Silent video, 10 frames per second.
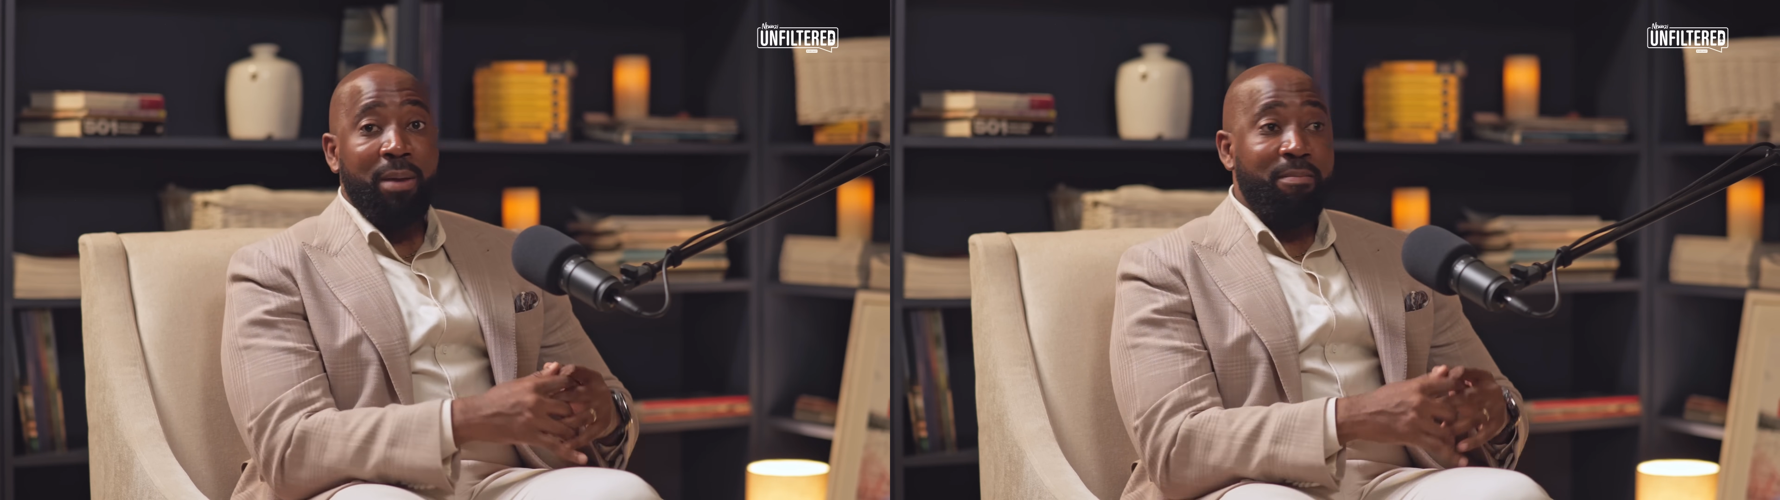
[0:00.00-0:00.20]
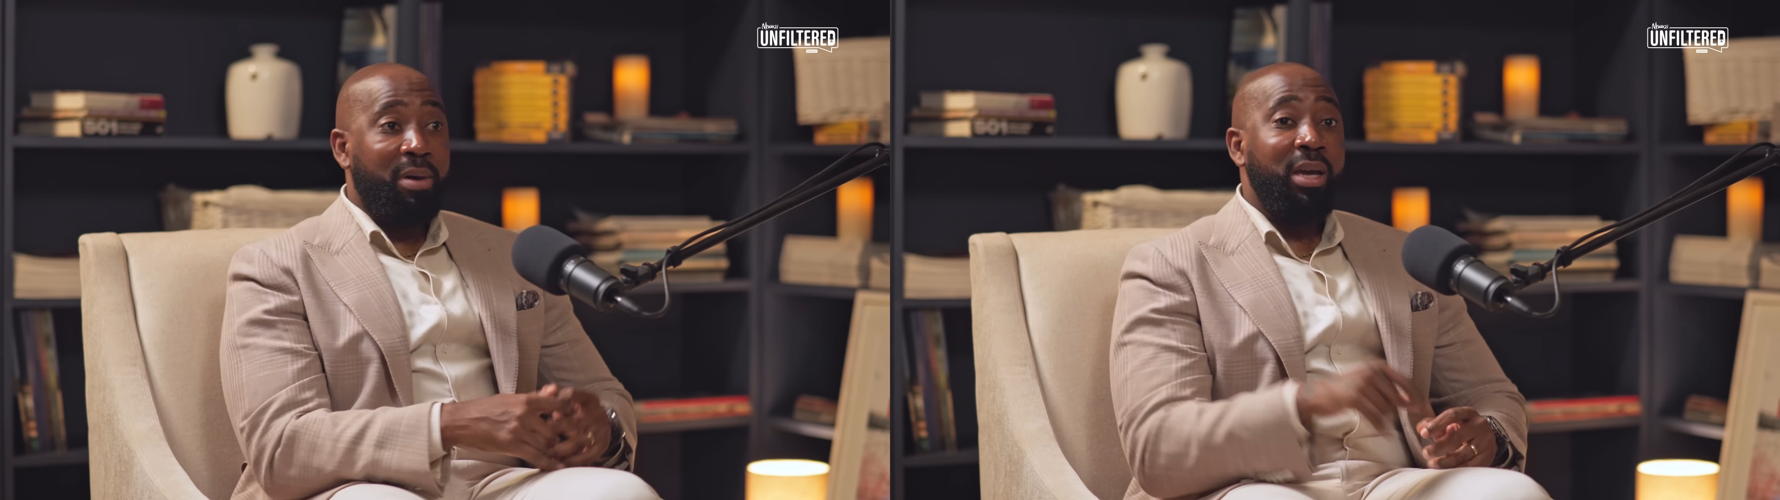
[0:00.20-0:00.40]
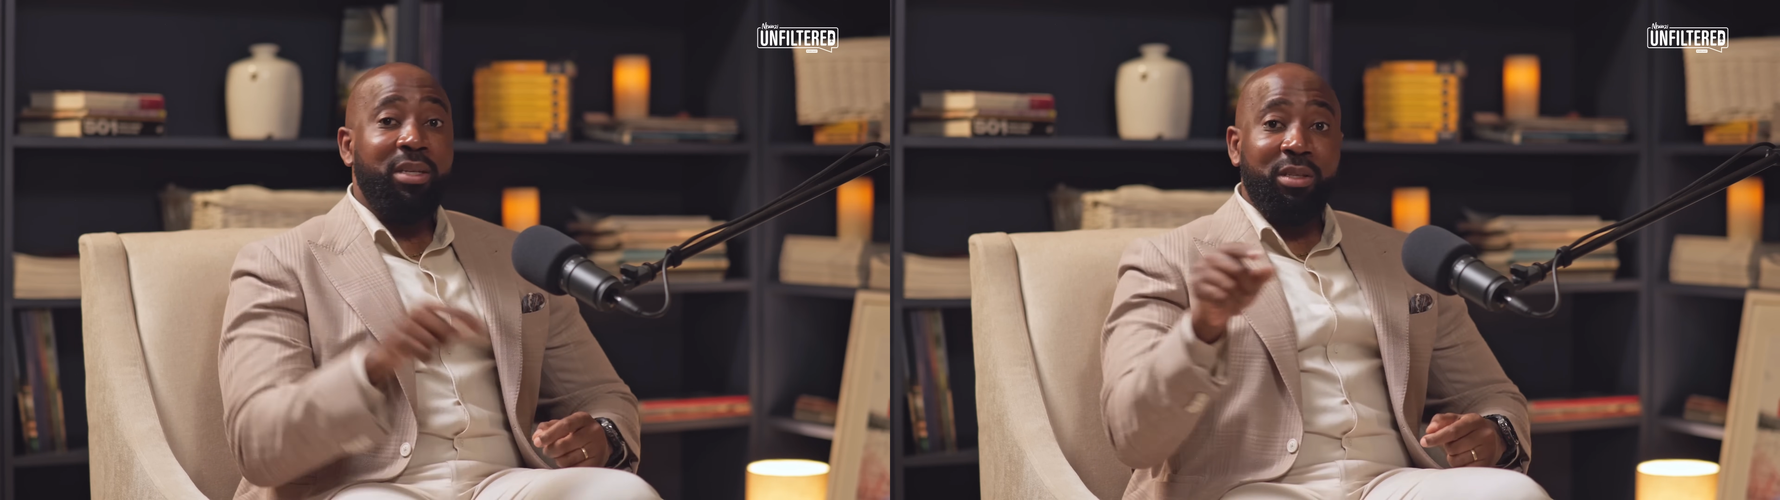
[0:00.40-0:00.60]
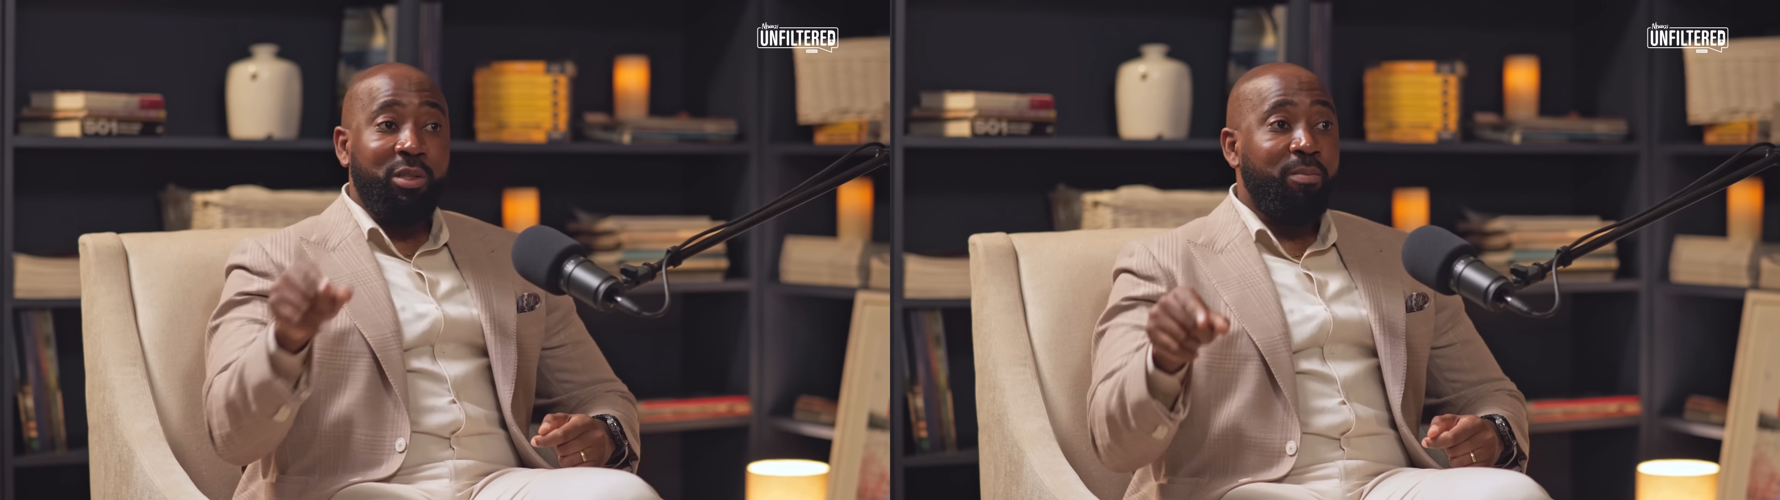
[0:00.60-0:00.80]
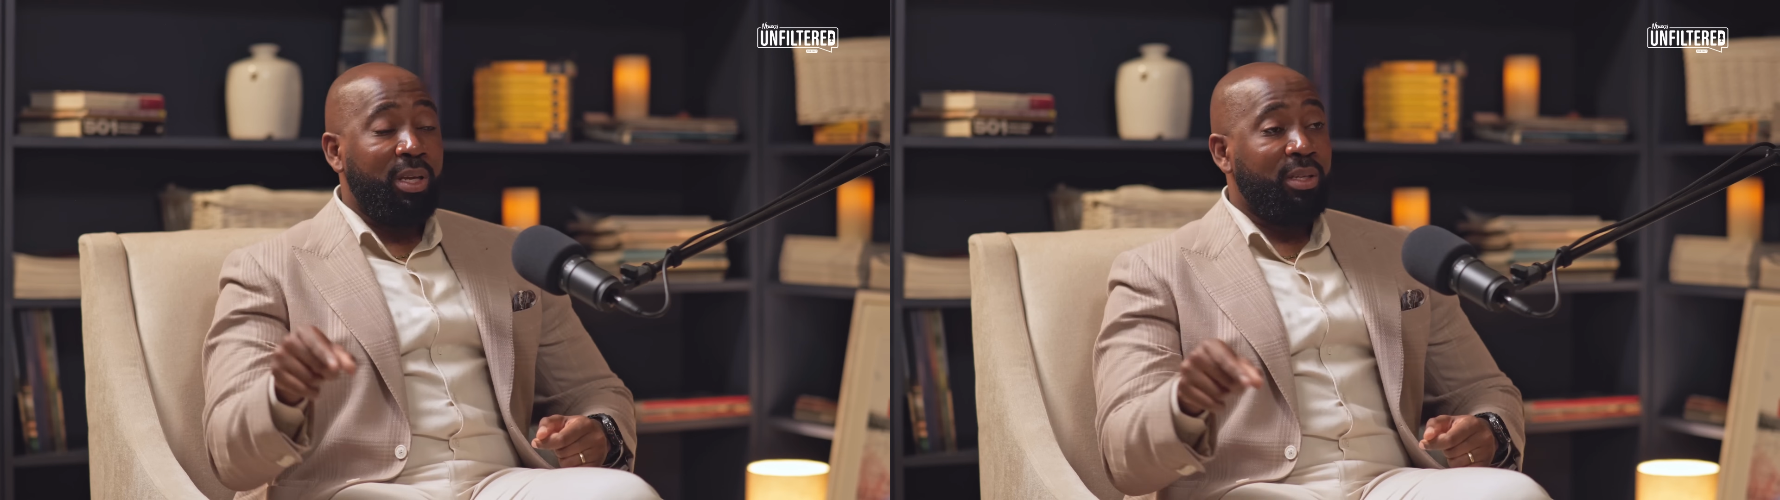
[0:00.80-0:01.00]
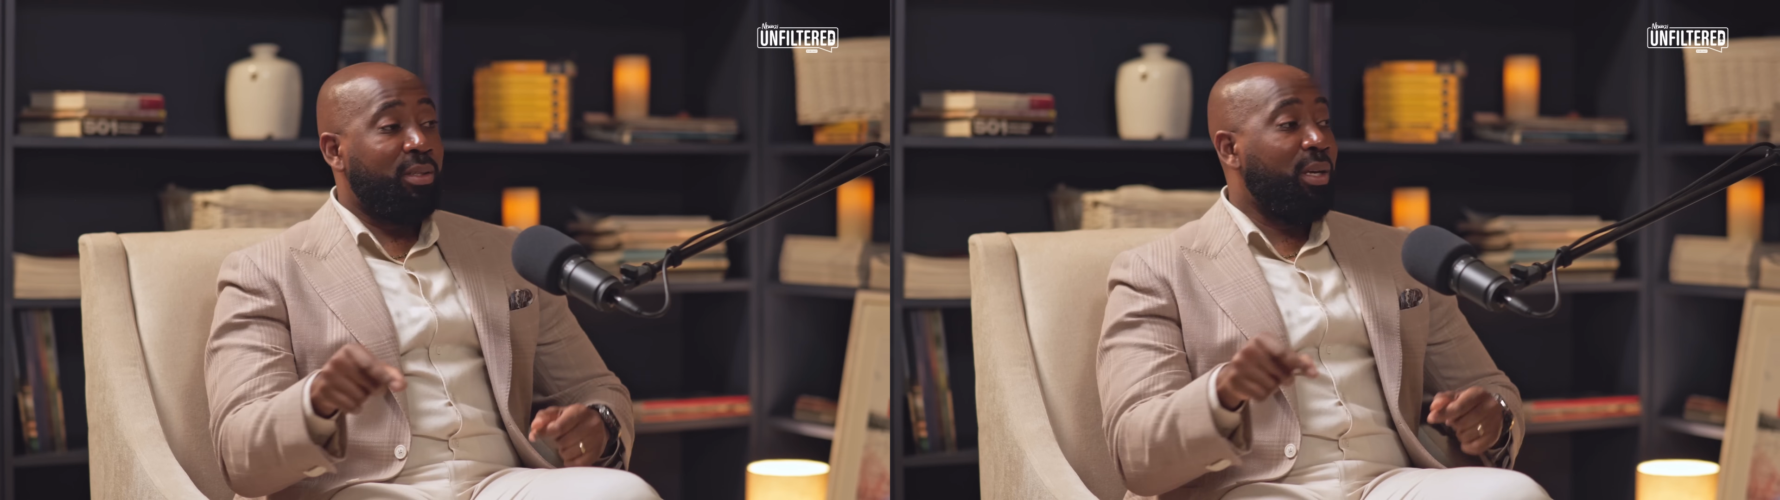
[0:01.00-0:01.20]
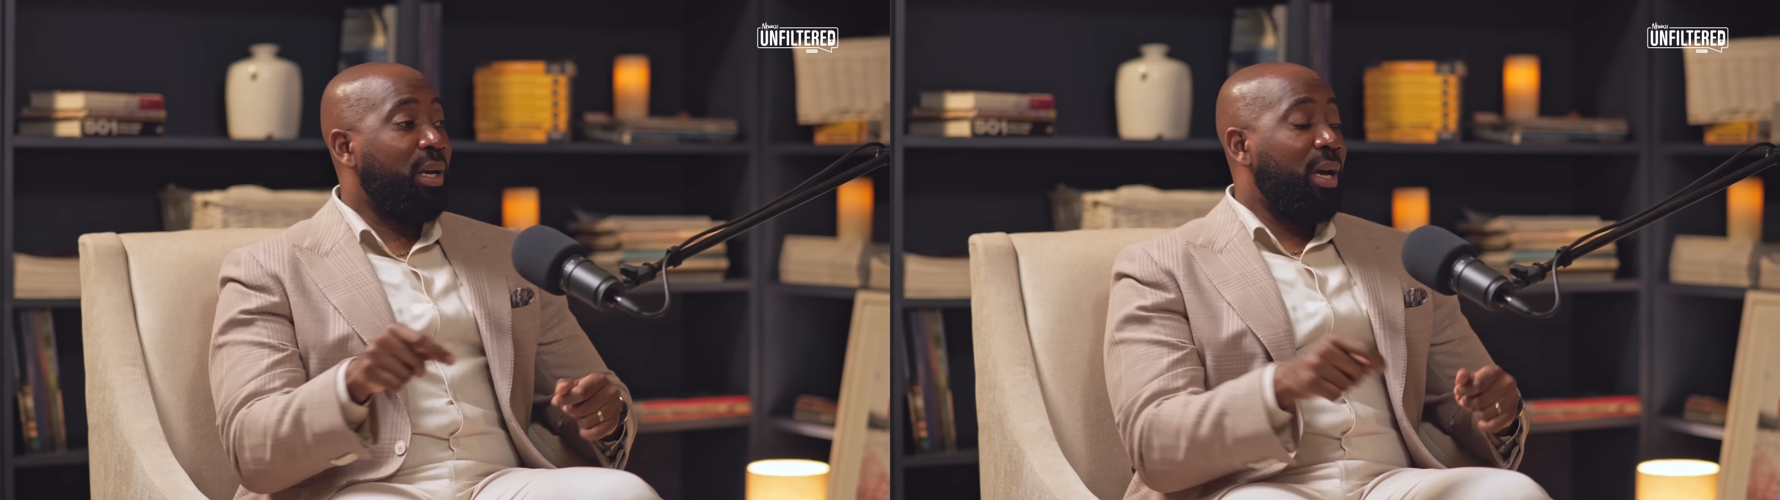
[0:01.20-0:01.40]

I buy it at this place,